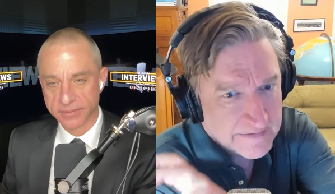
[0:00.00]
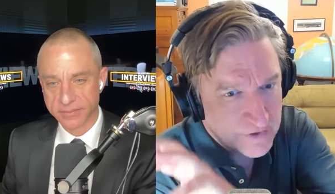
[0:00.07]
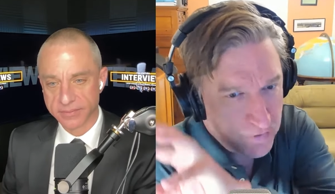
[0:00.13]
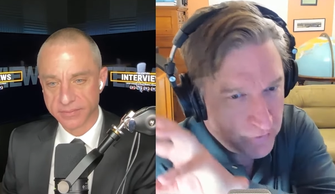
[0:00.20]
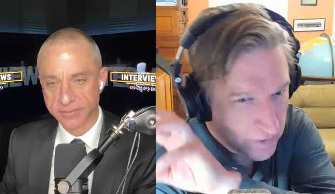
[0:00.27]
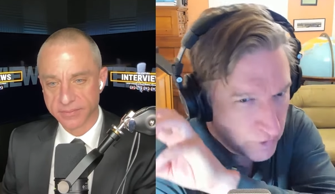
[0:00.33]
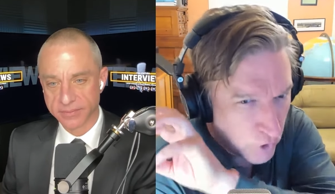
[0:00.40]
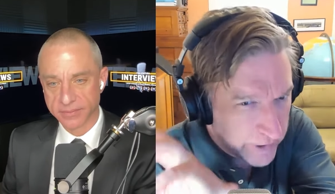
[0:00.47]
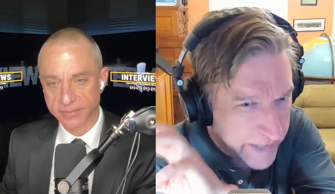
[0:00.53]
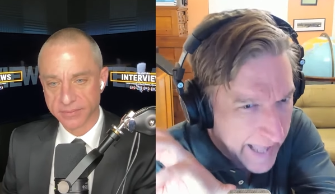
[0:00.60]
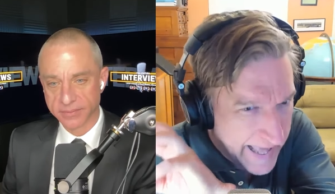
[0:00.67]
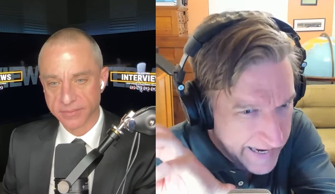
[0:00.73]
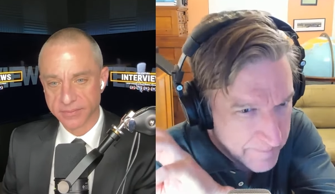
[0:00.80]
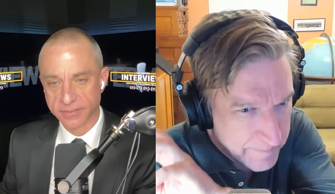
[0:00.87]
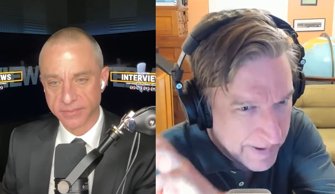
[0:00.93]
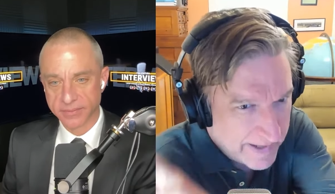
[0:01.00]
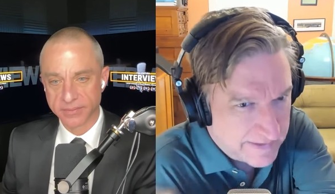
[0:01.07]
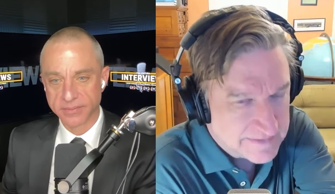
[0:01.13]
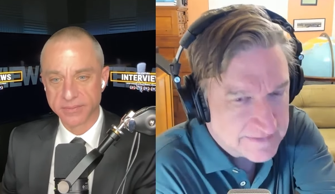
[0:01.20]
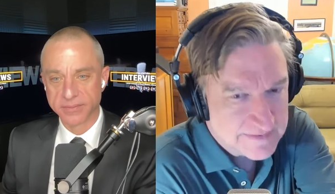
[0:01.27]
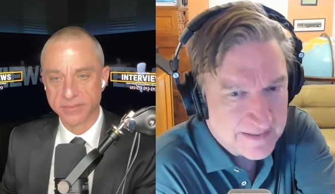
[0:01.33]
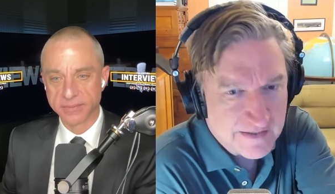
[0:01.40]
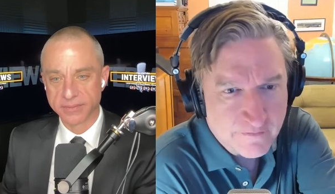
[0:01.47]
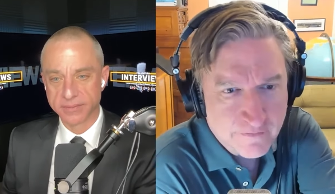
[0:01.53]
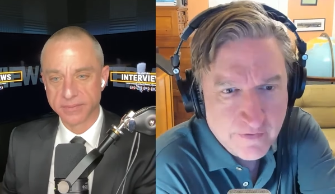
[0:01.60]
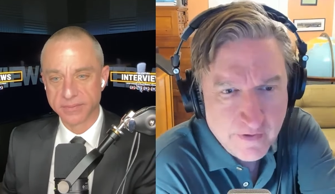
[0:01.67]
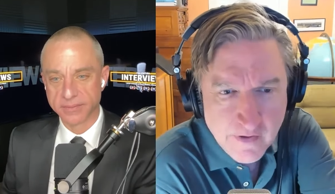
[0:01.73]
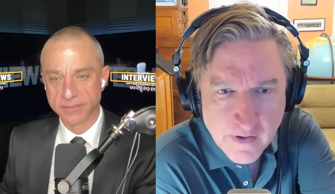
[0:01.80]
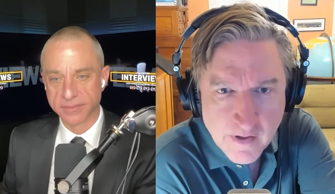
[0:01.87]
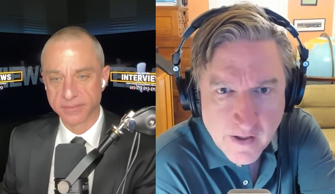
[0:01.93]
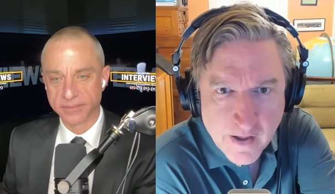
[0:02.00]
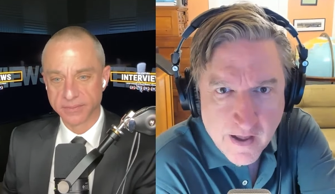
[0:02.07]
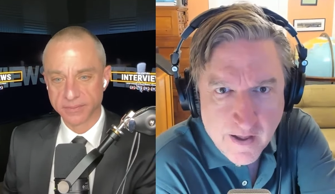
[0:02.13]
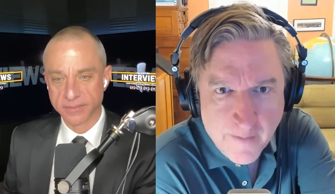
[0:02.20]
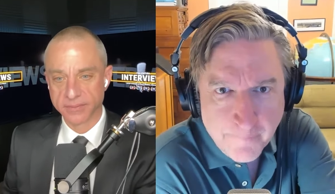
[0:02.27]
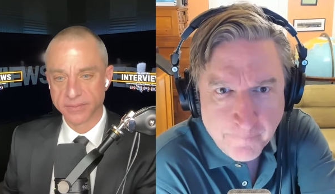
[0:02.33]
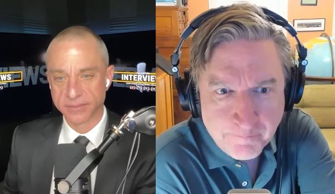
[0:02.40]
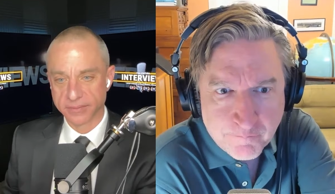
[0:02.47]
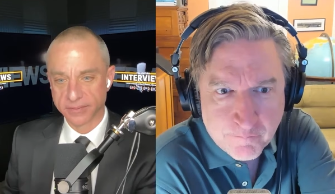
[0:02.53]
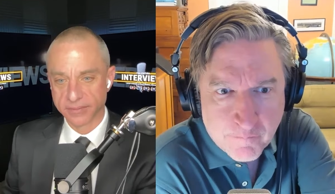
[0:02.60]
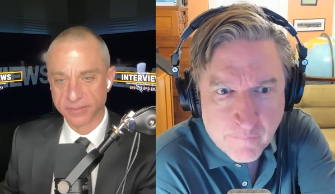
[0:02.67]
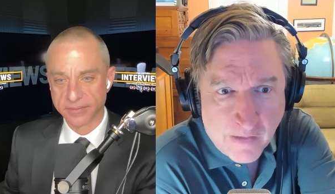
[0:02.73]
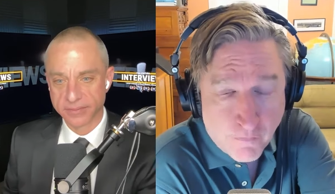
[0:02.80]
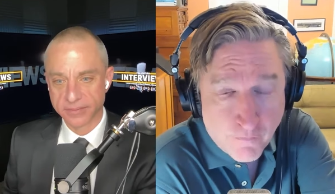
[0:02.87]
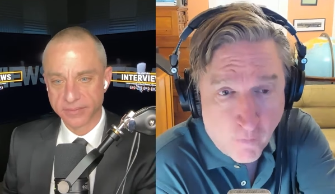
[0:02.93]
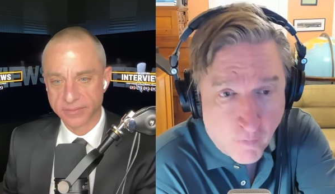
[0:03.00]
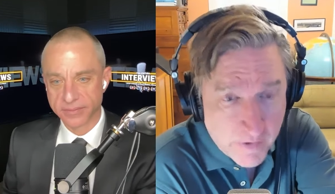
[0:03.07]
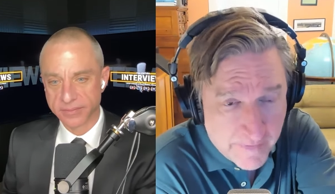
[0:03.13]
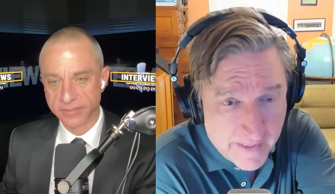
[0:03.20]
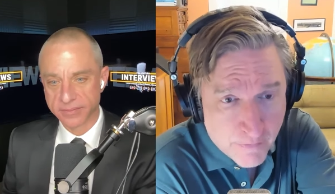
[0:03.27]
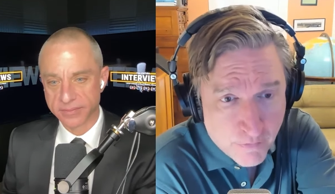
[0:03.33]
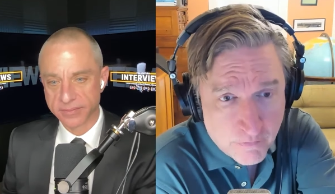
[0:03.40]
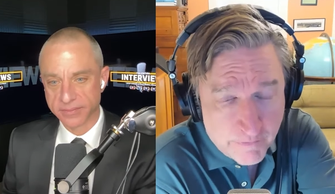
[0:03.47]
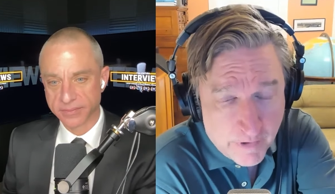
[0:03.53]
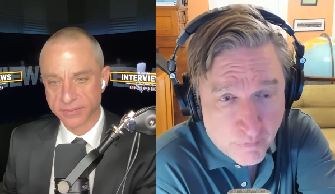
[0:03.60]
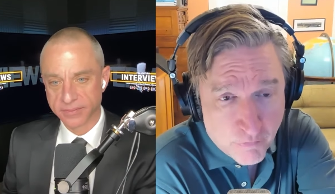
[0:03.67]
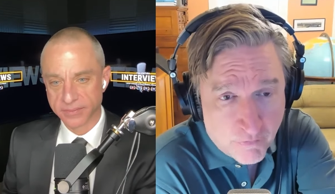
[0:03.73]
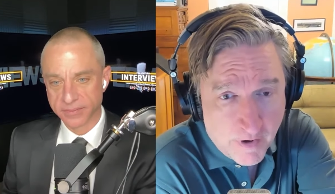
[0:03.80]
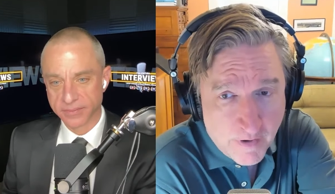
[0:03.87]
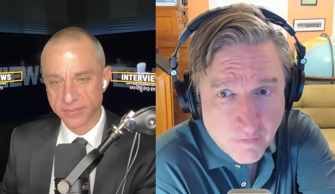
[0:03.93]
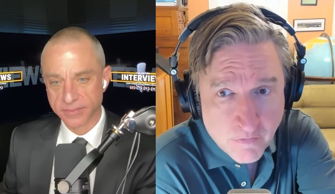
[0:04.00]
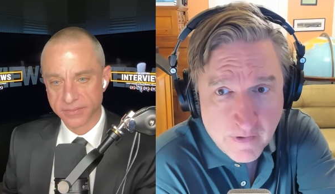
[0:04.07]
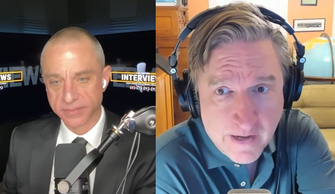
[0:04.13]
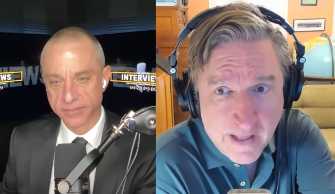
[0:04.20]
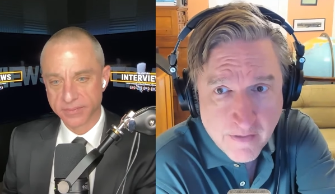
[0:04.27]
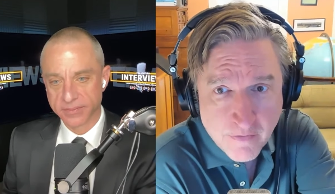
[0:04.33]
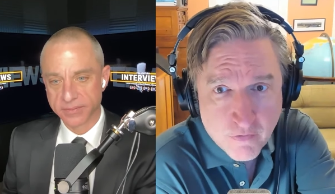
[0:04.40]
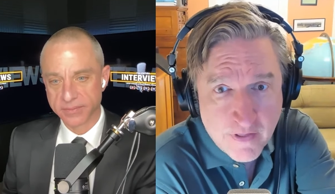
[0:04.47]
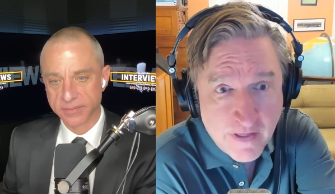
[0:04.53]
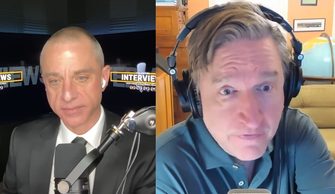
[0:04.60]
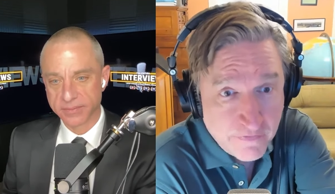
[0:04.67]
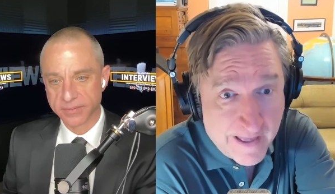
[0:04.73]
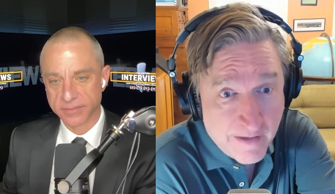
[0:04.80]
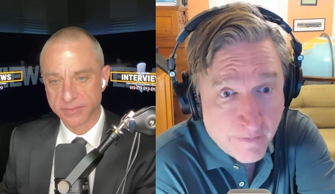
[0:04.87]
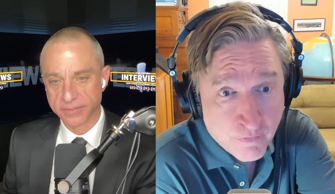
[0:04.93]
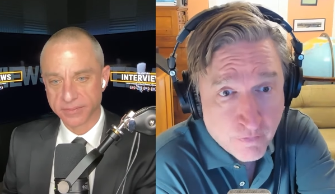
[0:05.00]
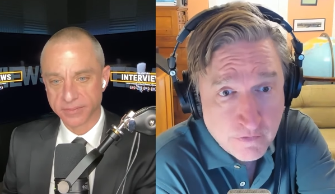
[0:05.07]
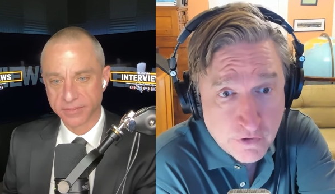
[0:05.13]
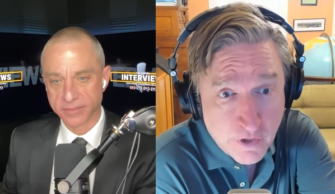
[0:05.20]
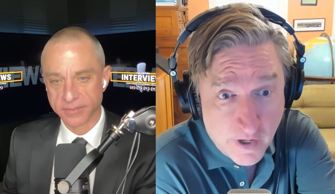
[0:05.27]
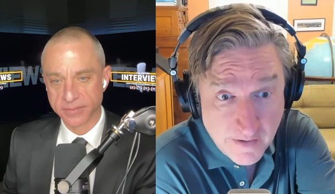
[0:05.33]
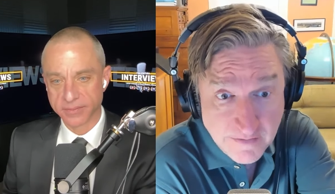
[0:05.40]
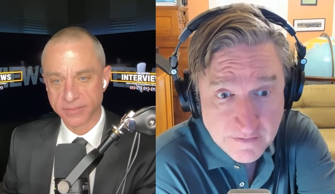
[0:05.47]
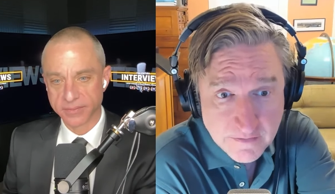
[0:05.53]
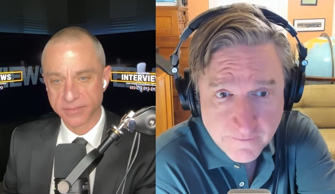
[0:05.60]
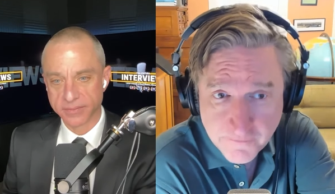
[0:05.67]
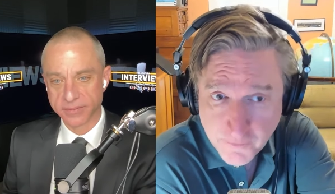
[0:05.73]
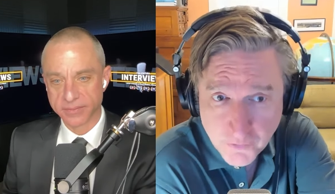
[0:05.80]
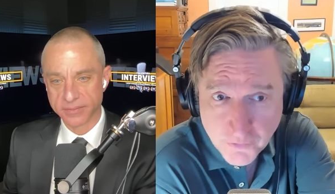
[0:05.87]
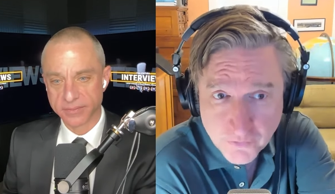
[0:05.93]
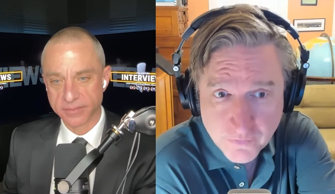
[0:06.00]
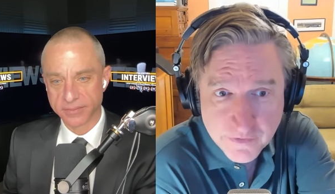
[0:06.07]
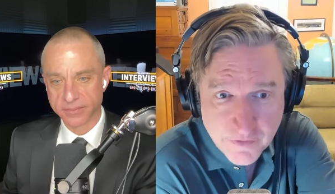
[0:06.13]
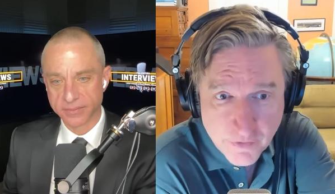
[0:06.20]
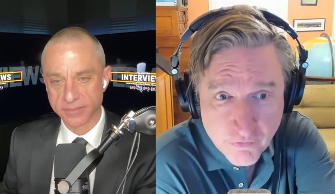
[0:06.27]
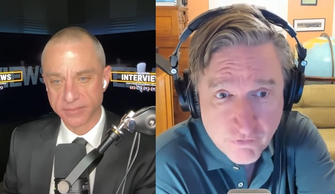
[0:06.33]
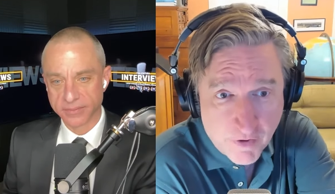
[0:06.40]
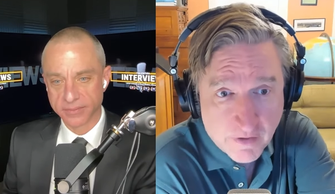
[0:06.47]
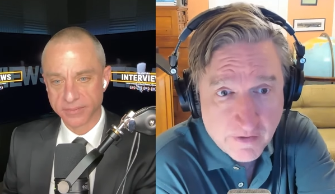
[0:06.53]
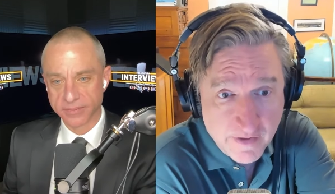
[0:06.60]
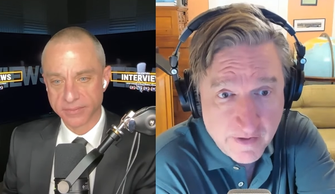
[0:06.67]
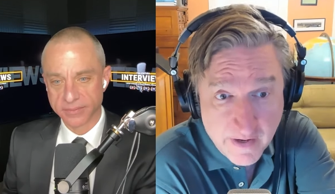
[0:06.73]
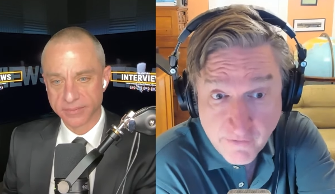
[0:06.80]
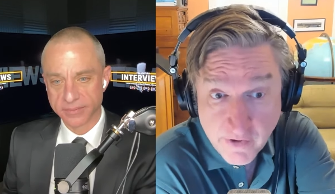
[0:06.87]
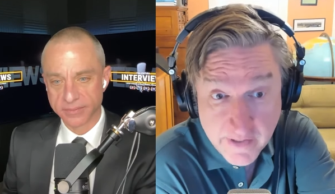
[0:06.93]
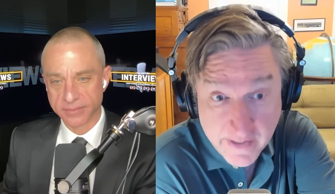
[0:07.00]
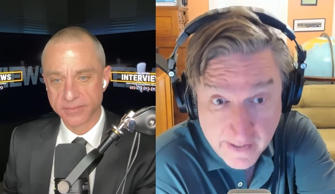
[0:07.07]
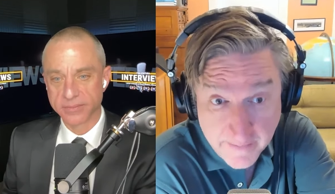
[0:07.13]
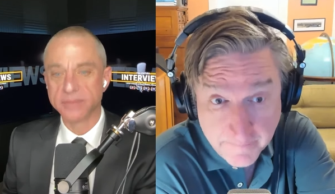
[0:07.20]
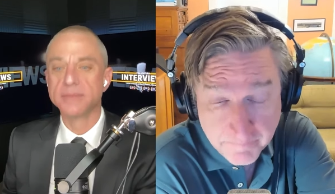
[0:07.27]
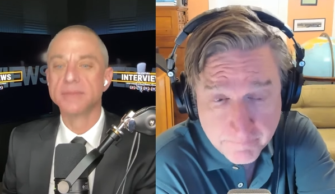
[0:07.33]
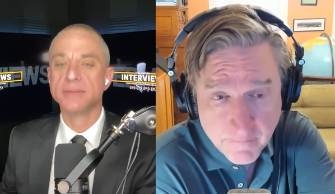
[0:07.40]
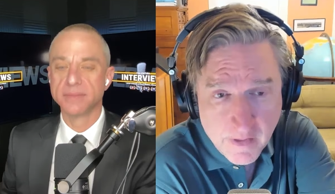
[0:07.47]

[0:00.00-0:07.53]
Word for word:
Speaker 1: So you can look at it by itself. Um, it has 40,000 restaurants. It has 10,000 tons of food, which is trucked in every day.